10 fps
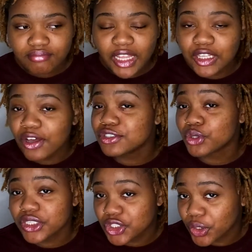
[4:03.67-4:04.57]
long
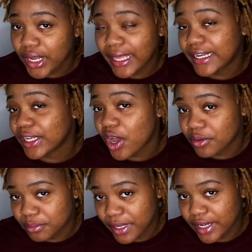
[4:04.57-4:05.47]
story short, I didn't
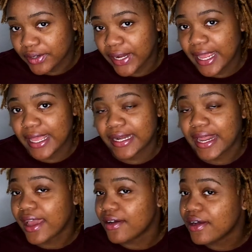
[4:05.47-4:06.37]
comb them out, and
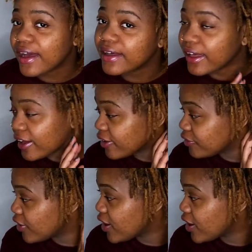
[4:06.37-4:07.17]
now I have